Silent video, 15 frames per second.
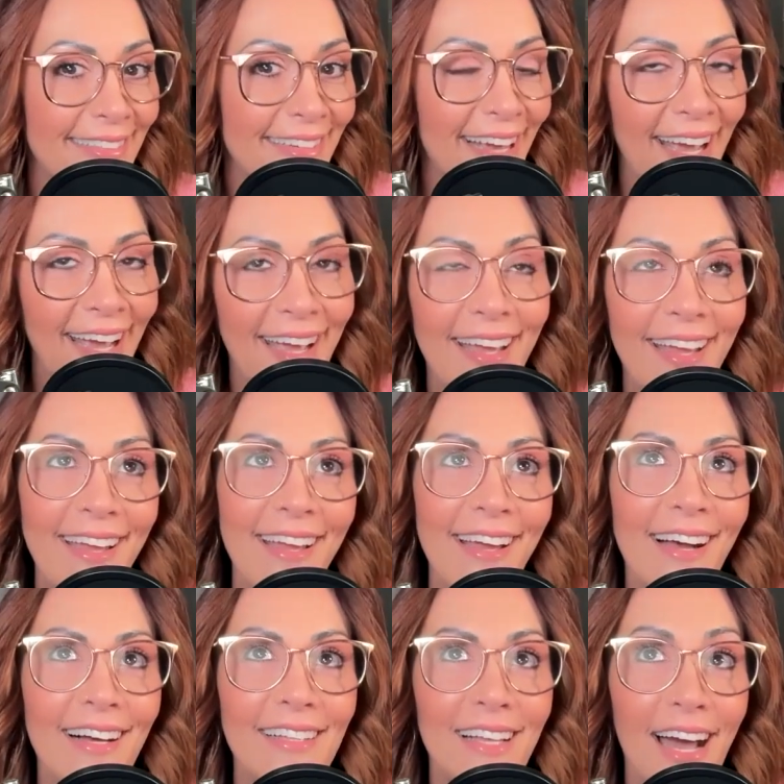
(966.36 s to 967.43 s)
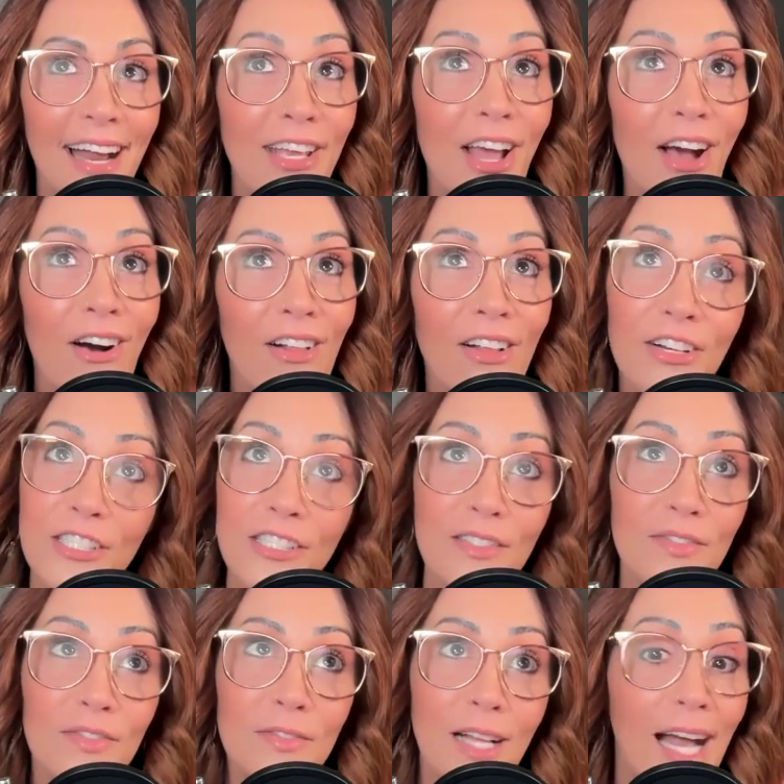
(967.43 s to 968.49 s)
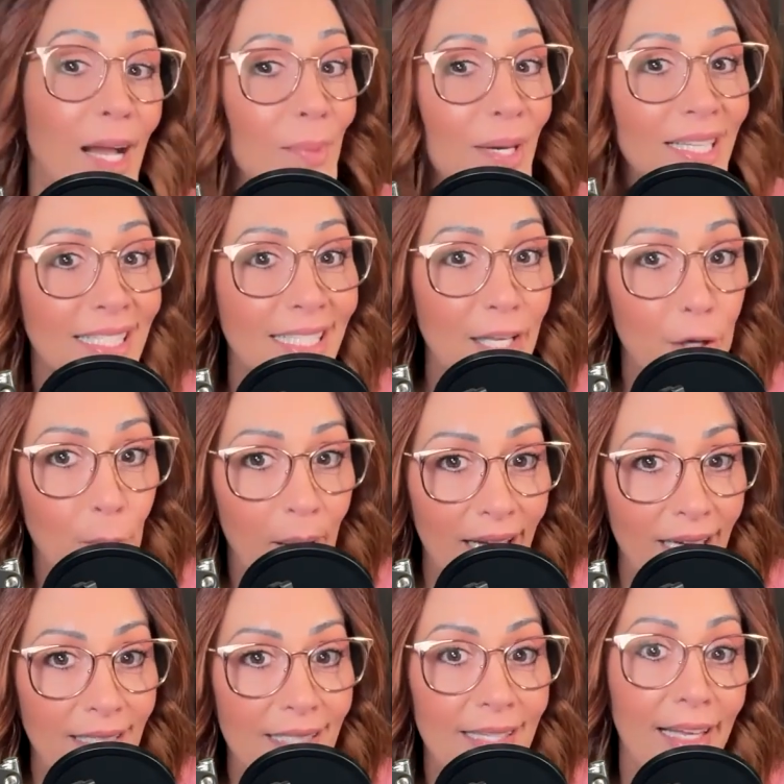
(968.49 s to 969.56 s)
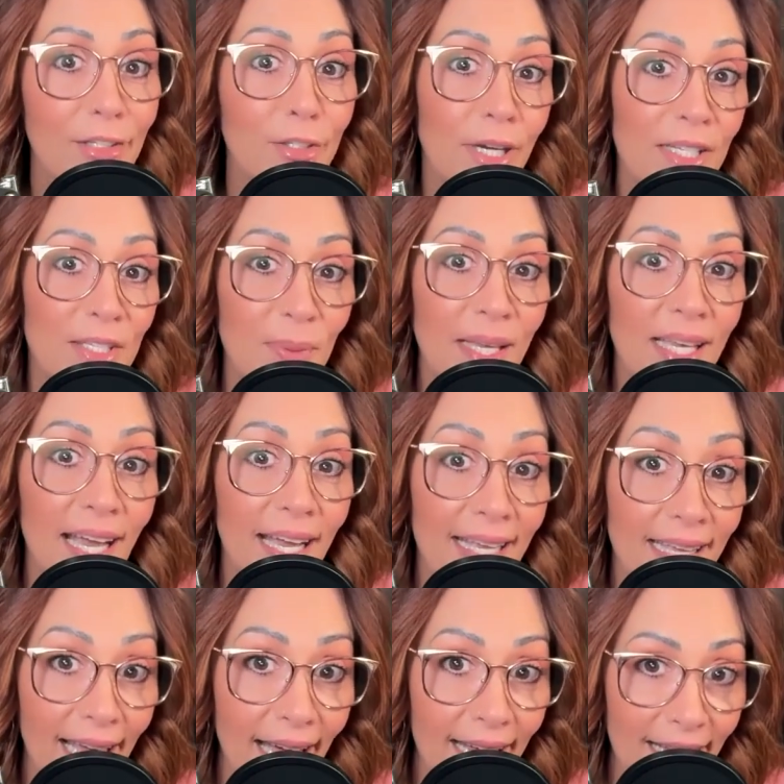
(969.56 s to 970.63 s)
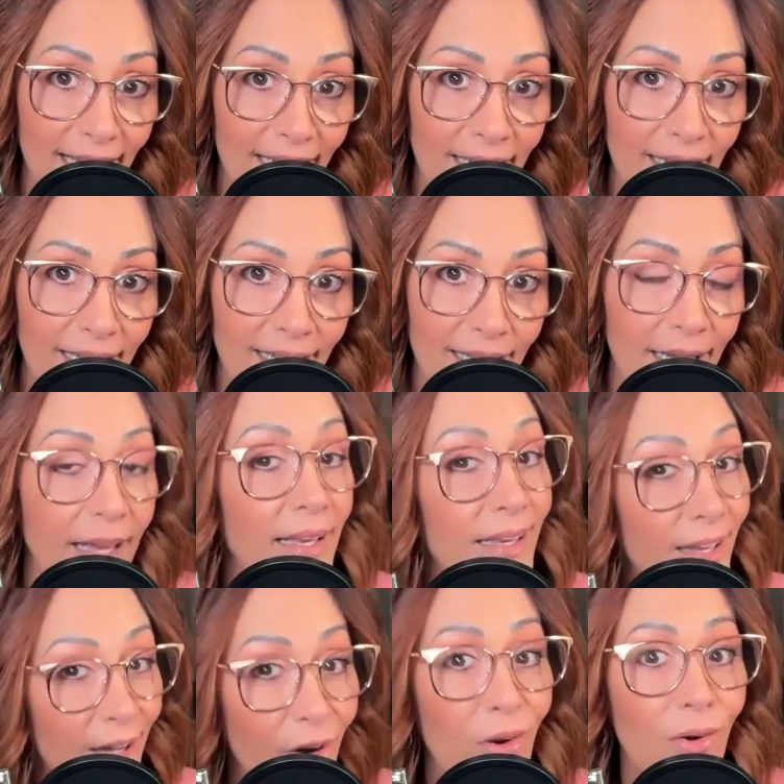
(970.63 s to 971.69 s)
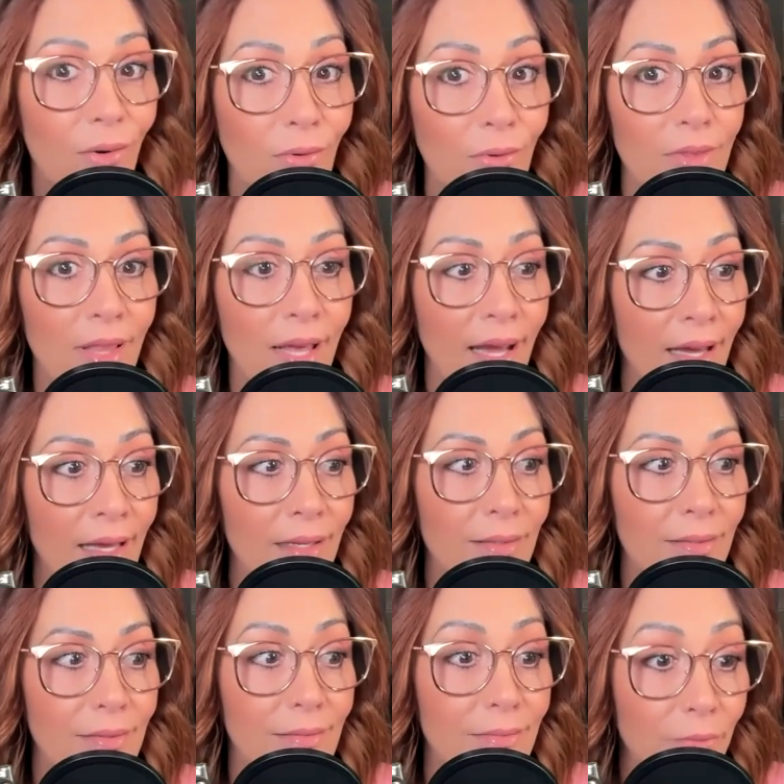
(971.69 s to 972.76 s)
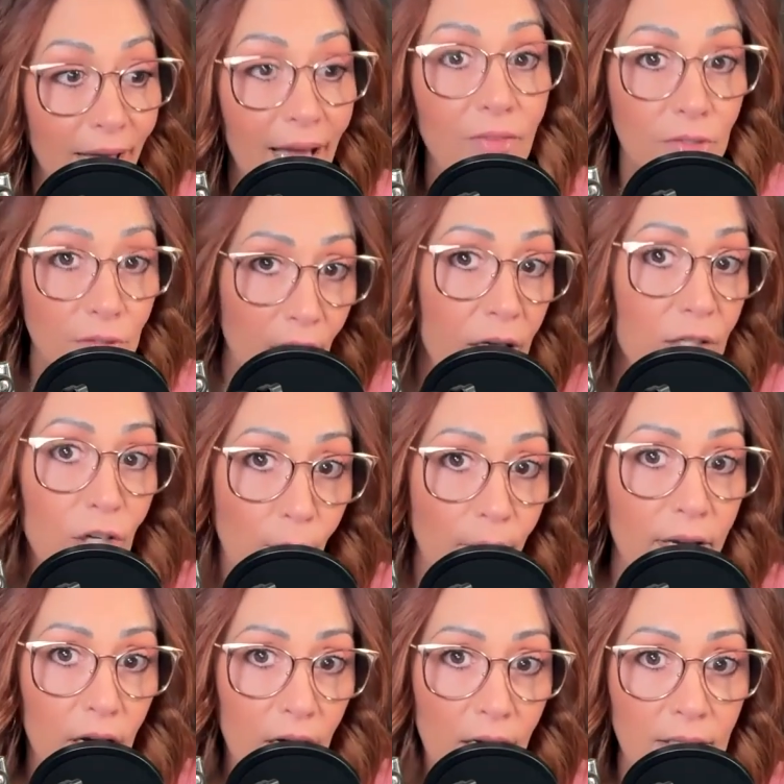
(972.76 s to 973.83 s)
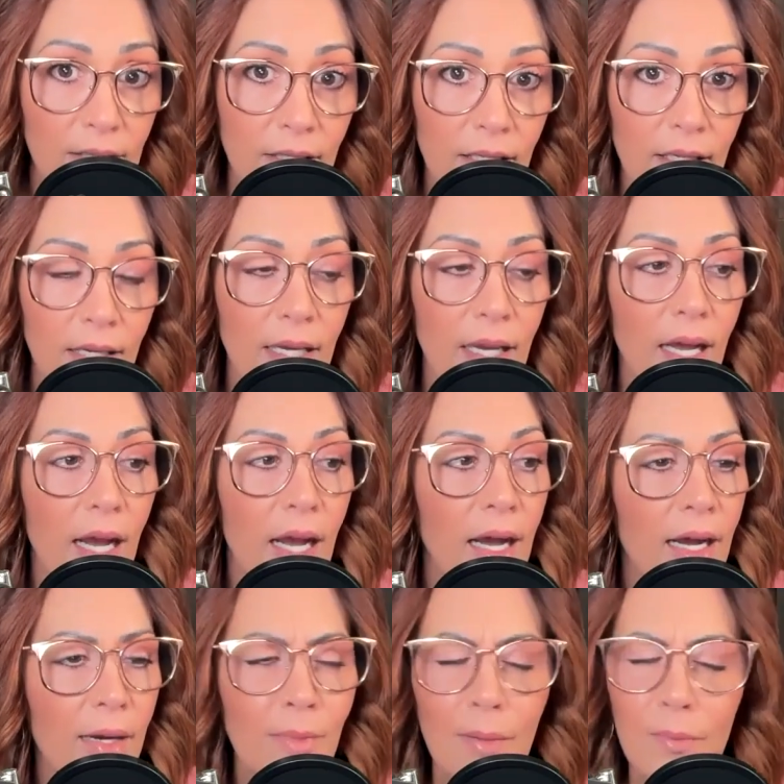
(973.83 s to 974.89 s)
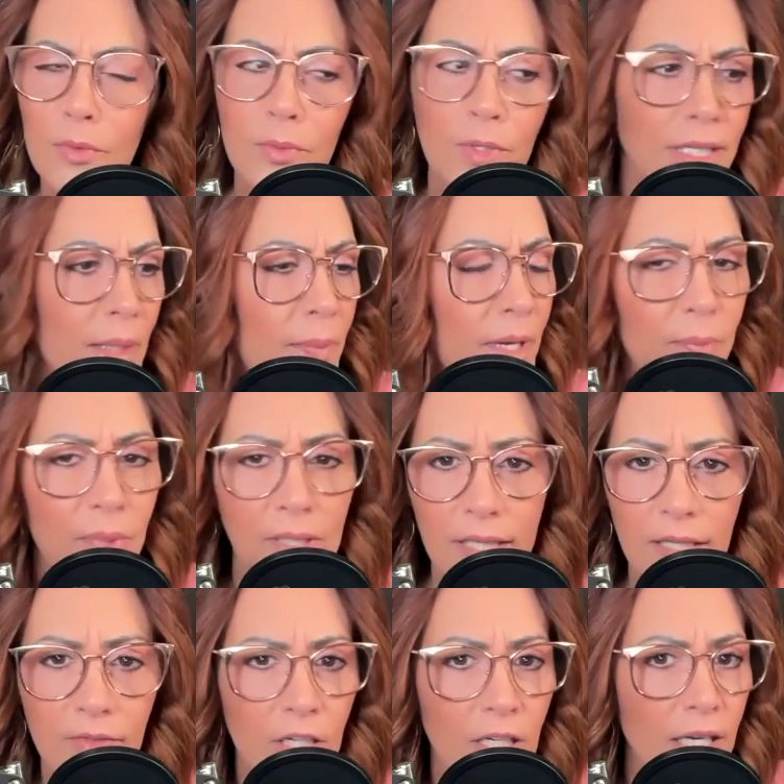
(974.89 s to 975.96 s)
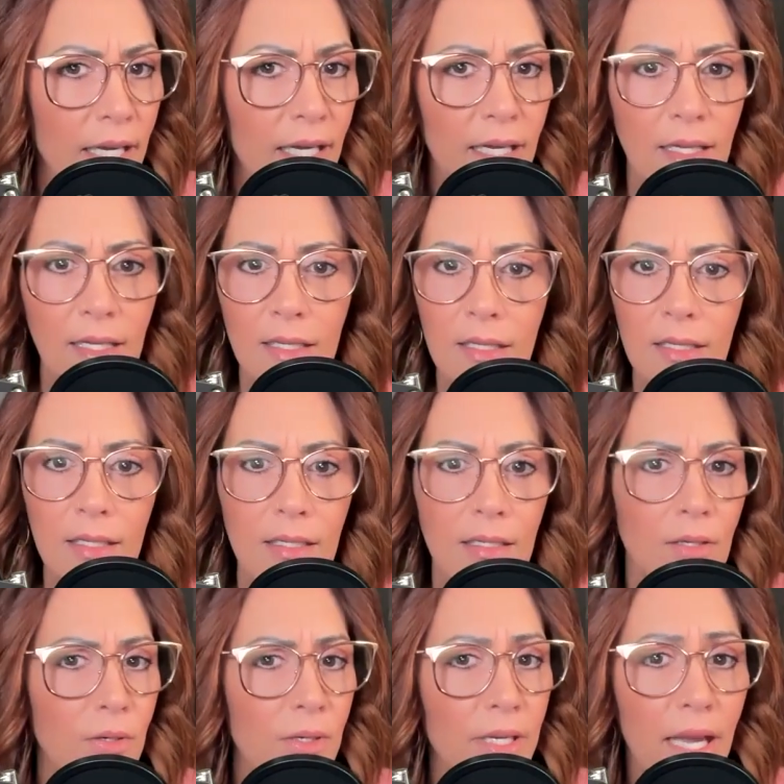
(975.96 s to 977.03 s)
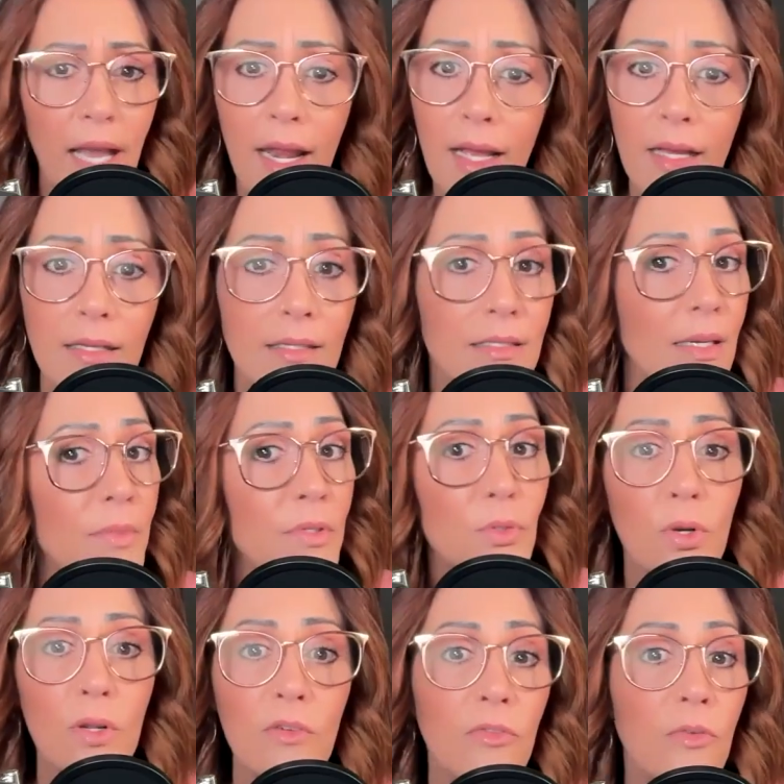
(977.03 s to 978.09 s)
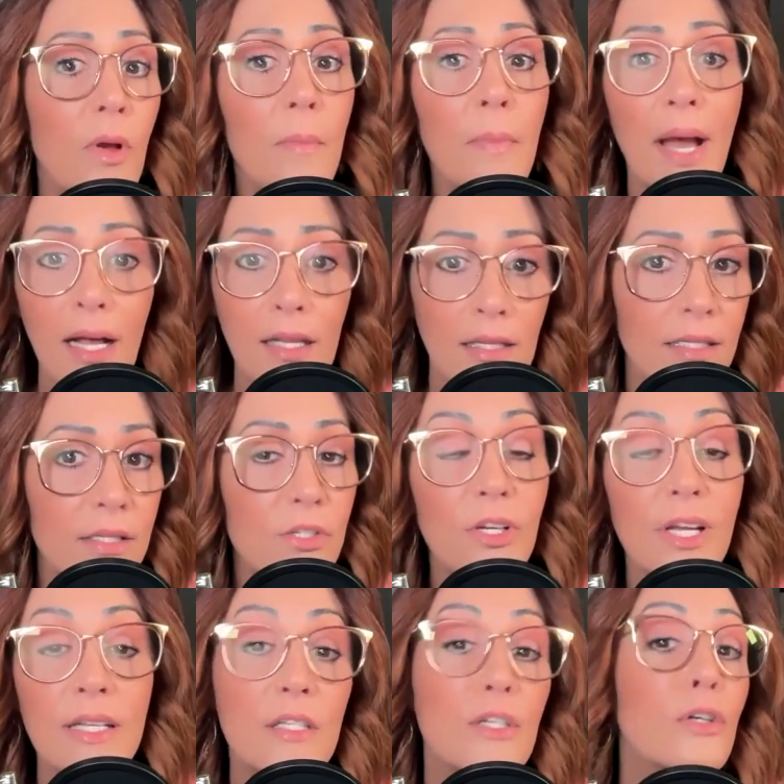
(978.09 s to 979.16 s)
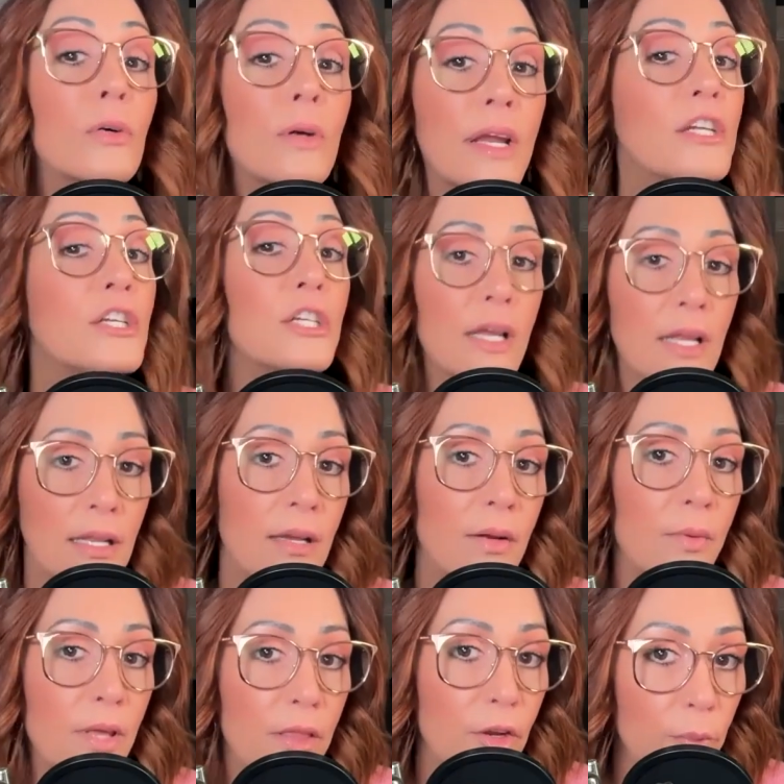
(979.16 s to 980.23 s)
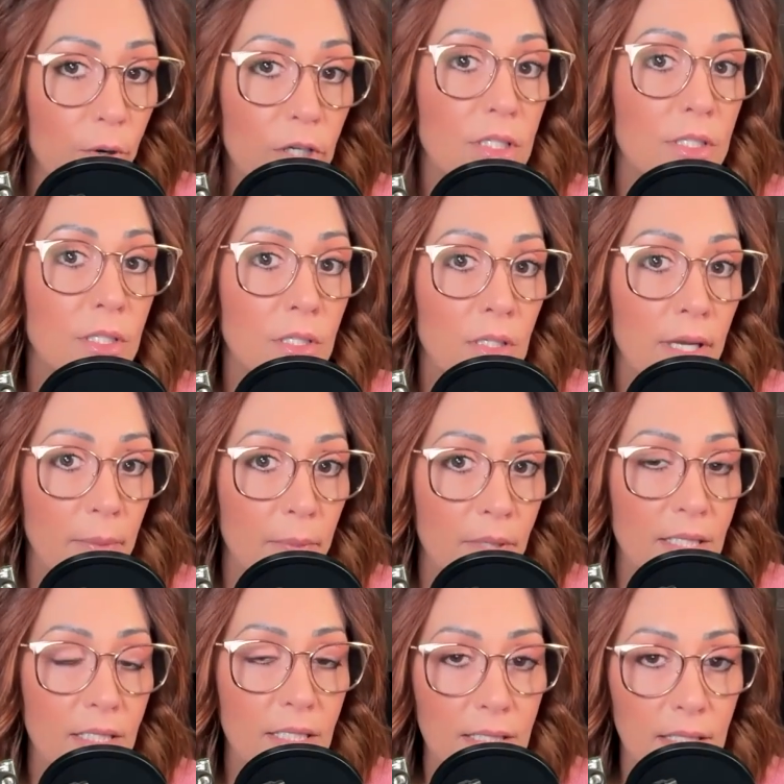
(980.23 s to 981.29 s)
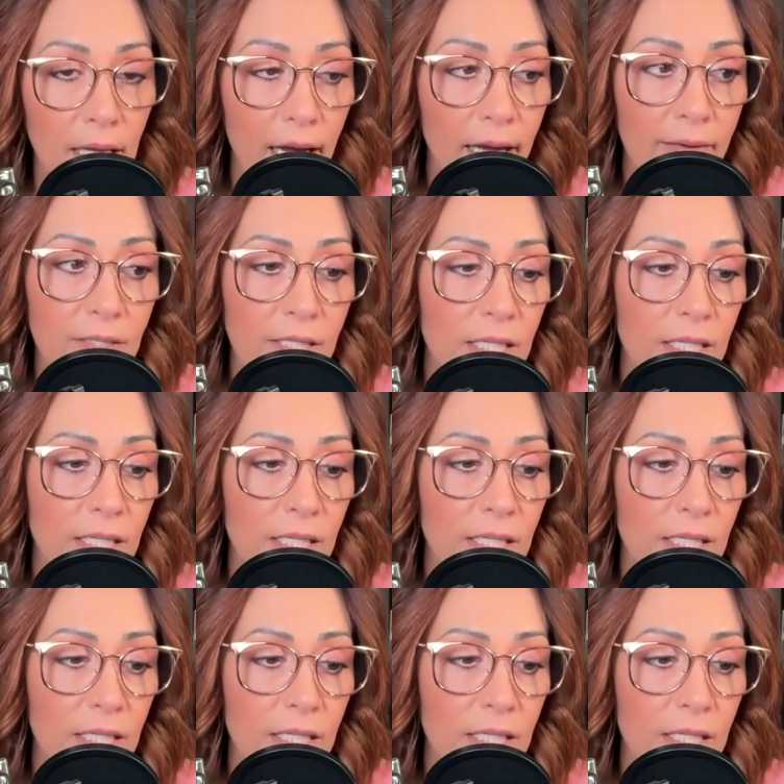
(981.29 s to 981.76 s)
Okay. A lot of y'all are just flying by the seat of your pants. And trust me, I get it. I know that we have a lot going on. I'm a really big believer in creating some sort of balance or integration with your personal and business lives.